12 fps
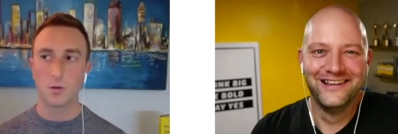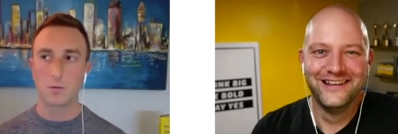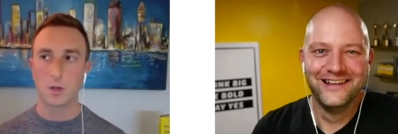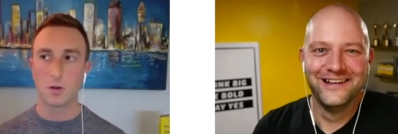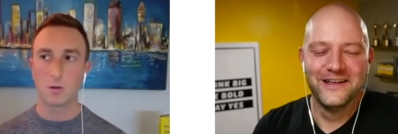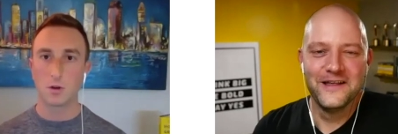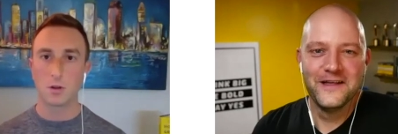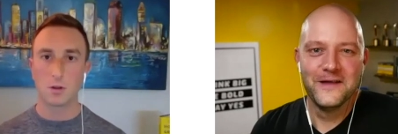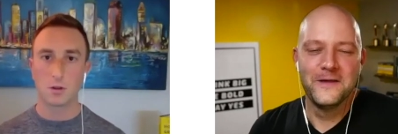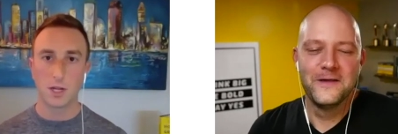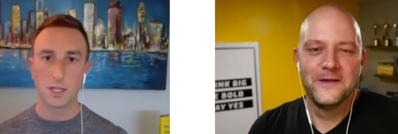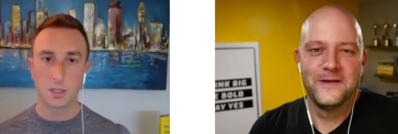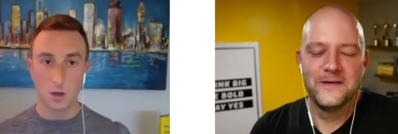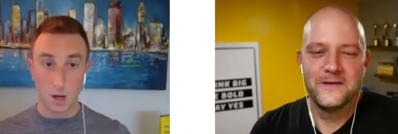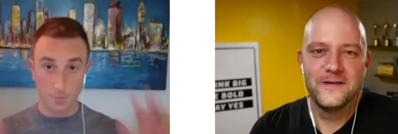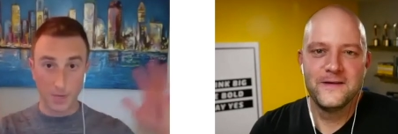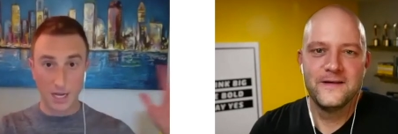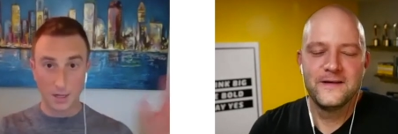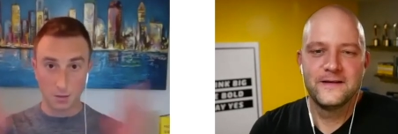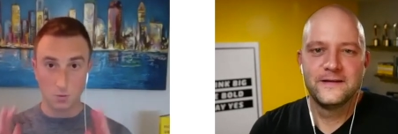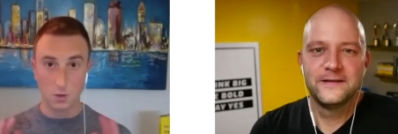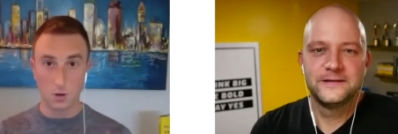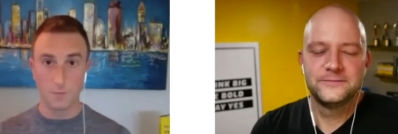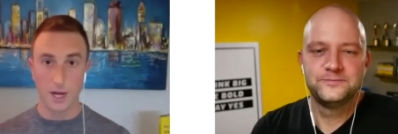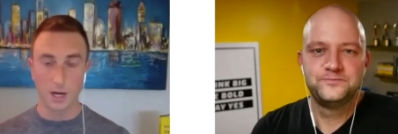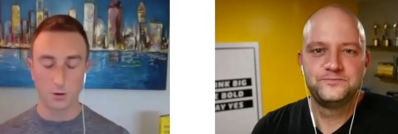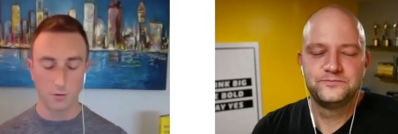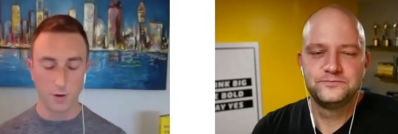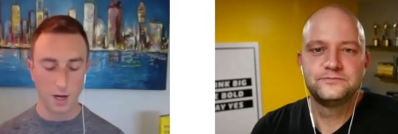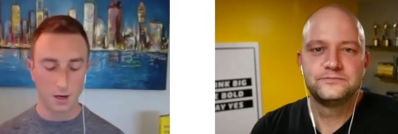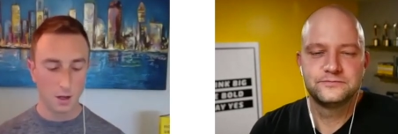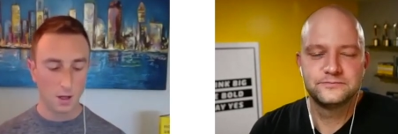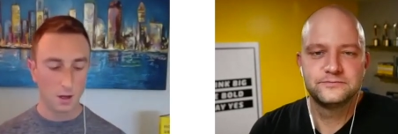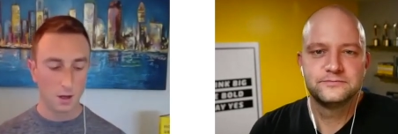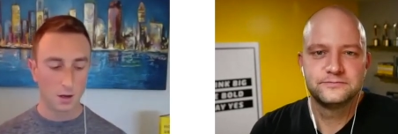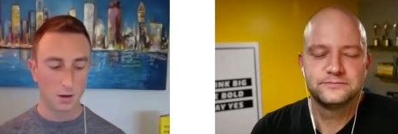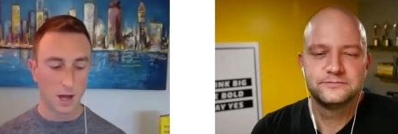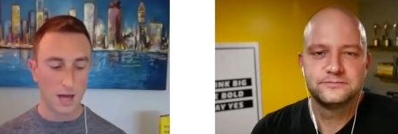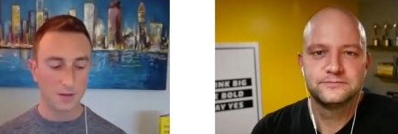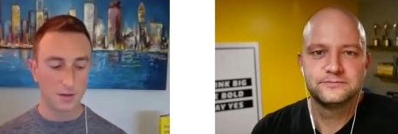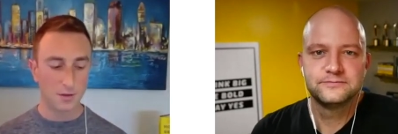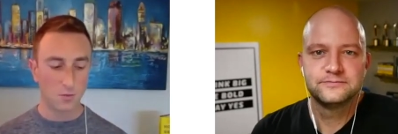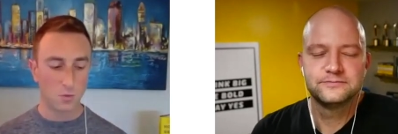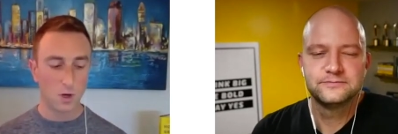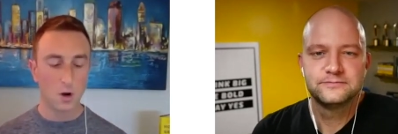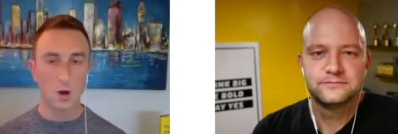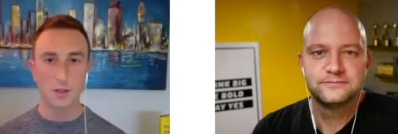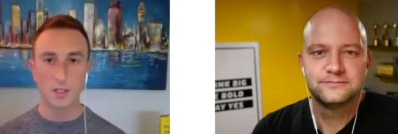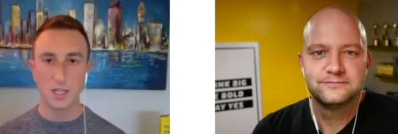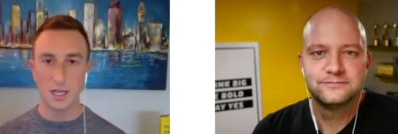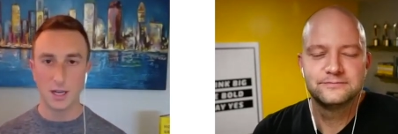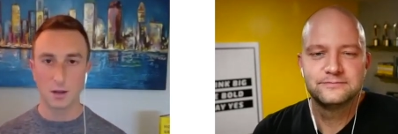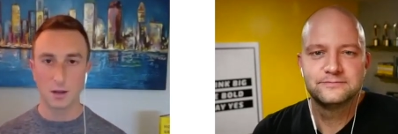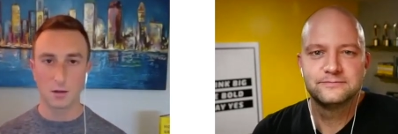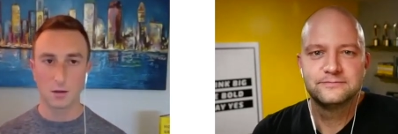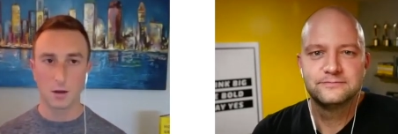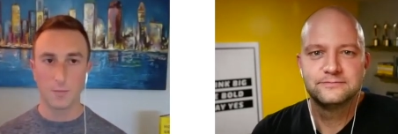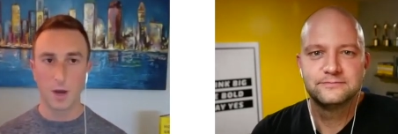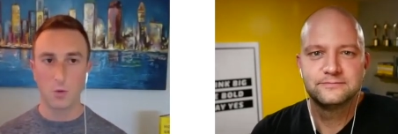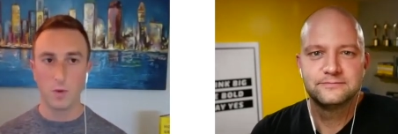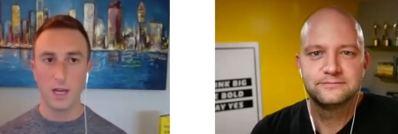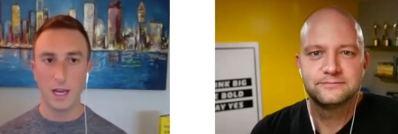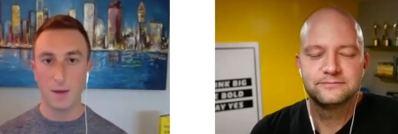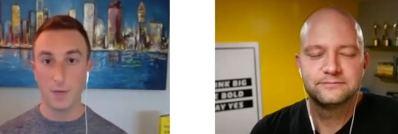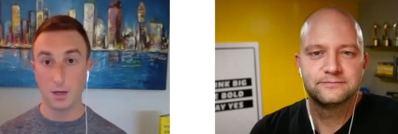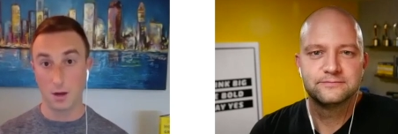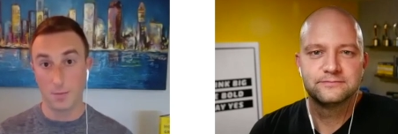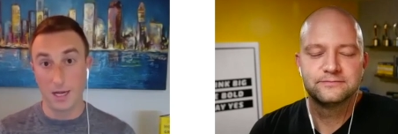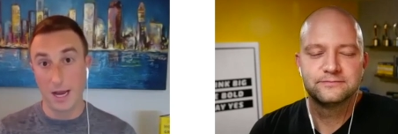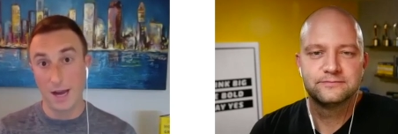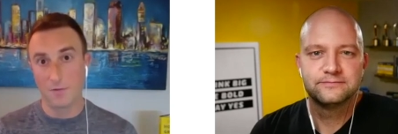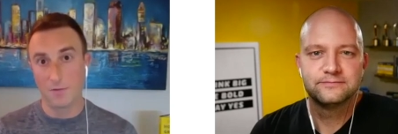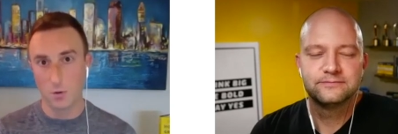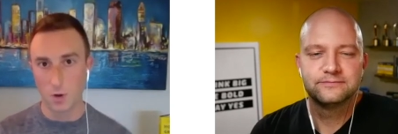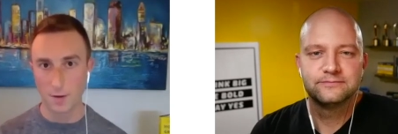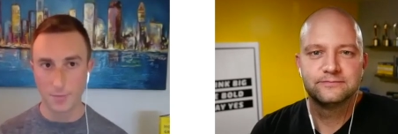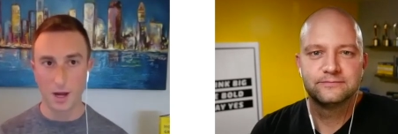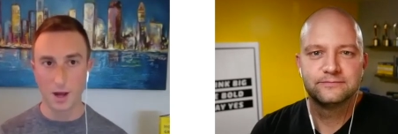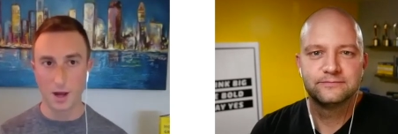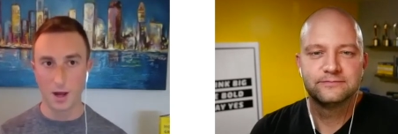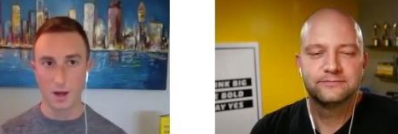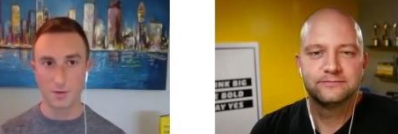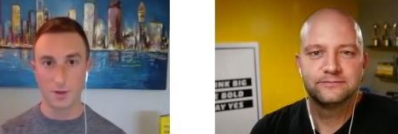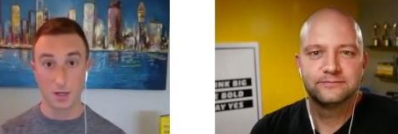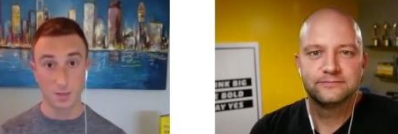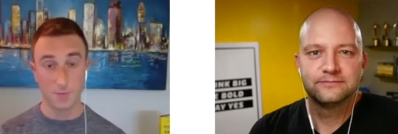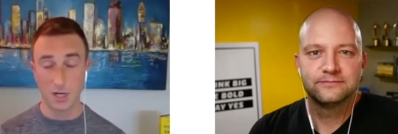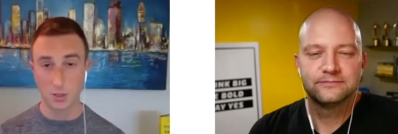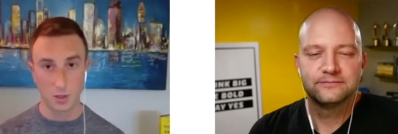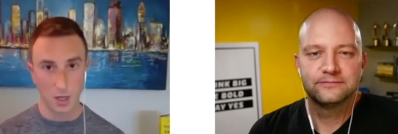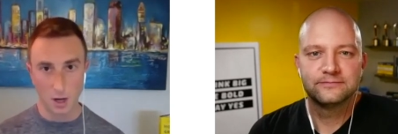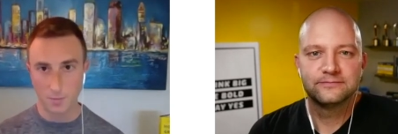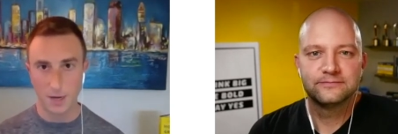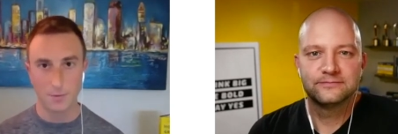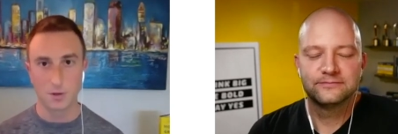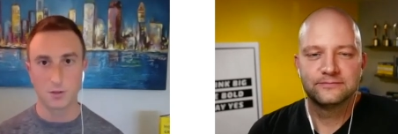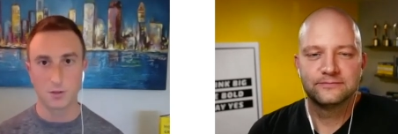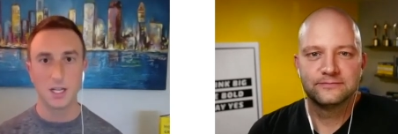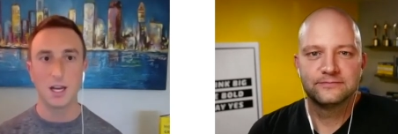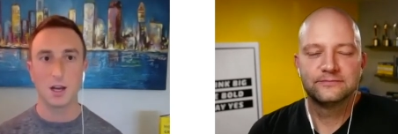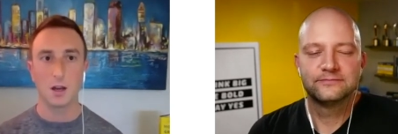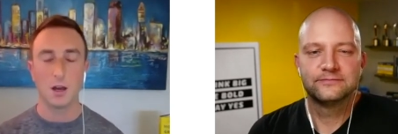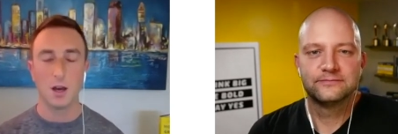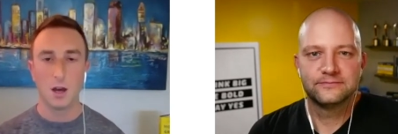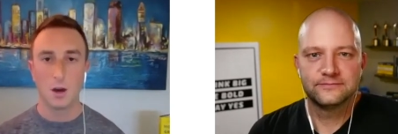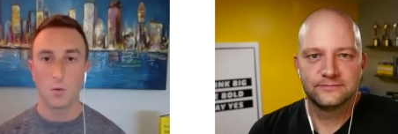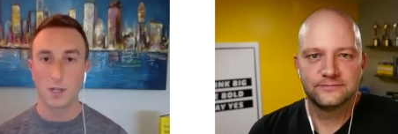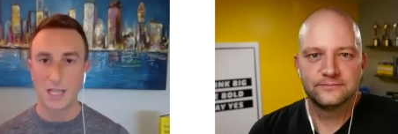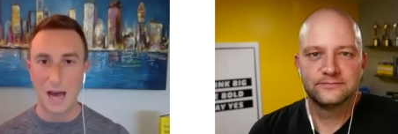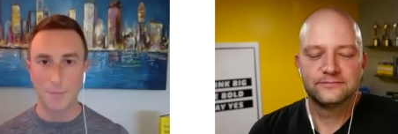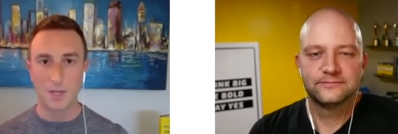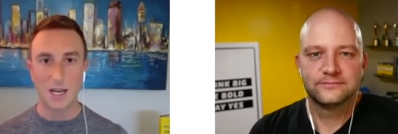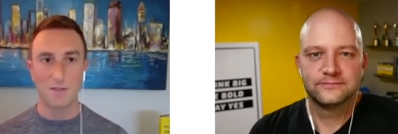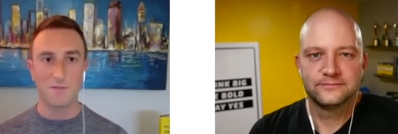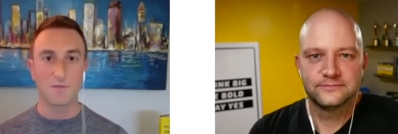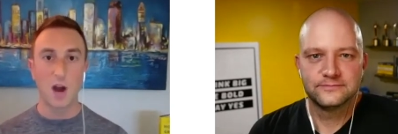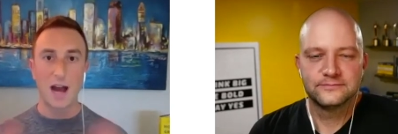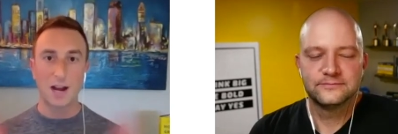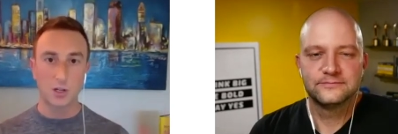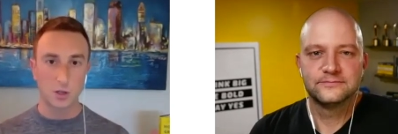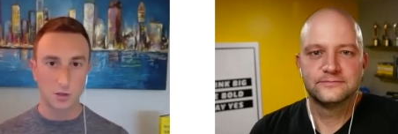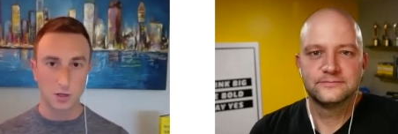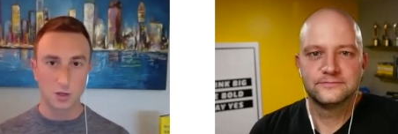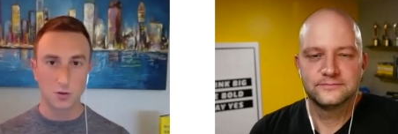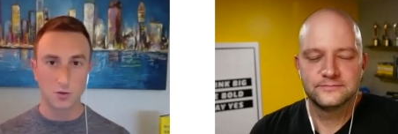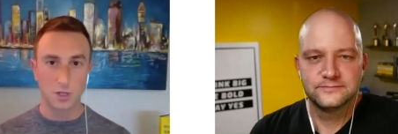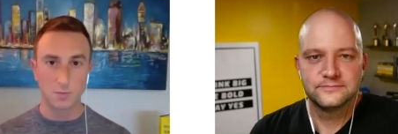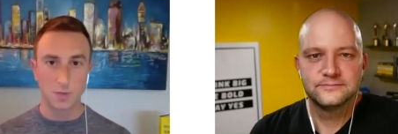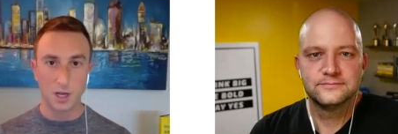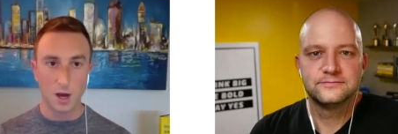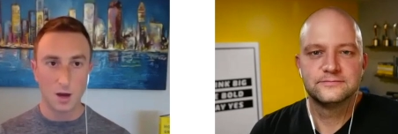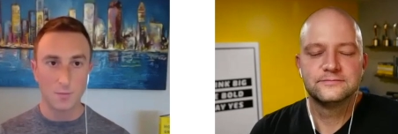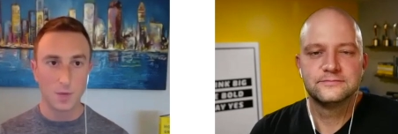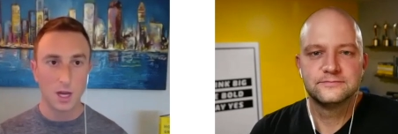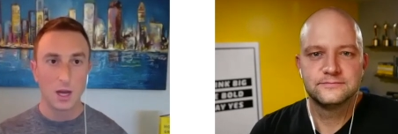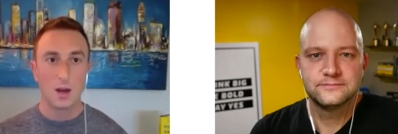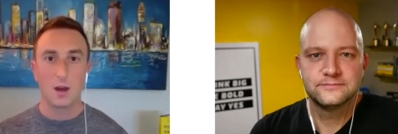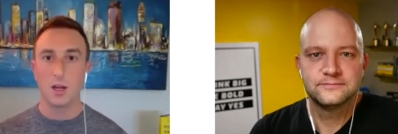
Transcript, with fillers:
Speaker 1: so you know let's talk big and then we'll go micro right i we're all seeing and by we i mean i mean everyone but I, I think especially young people are seeing what's happened how fractured the truth has become